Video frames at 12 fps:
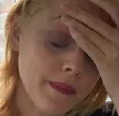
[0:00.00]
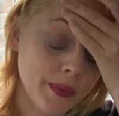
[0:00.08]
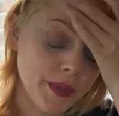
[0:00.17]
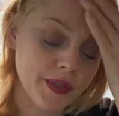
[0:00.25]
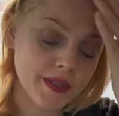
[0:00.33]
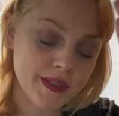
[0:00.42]

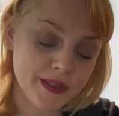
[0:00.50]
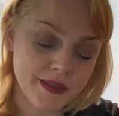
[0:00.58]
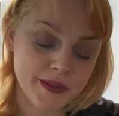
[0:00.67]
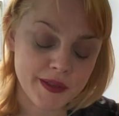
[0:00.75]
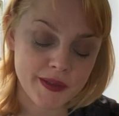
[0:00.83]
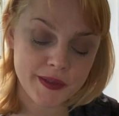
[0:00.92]
but
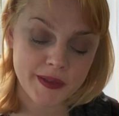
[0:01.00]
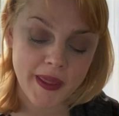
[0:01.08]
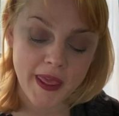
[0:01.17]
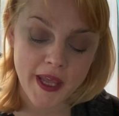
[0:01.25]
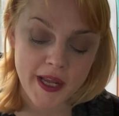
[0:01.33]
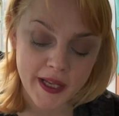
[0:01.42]

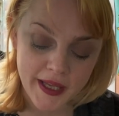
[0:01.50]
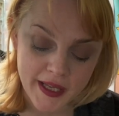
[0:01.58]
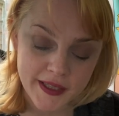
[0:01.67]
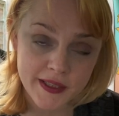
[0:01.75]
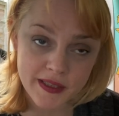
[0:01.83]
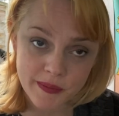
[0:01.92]
then
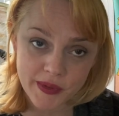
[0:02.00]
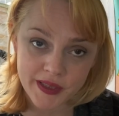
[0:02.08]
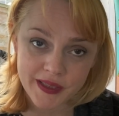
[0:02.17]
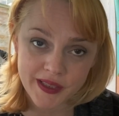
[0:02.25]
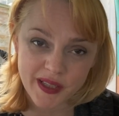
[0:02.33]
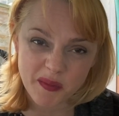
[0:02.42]
again, some of the
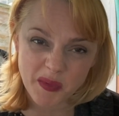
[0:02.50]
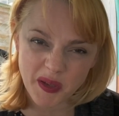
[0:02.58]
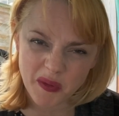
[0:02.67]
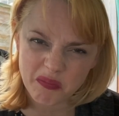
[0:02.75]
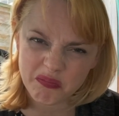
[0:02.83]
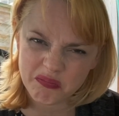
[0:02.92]
time they're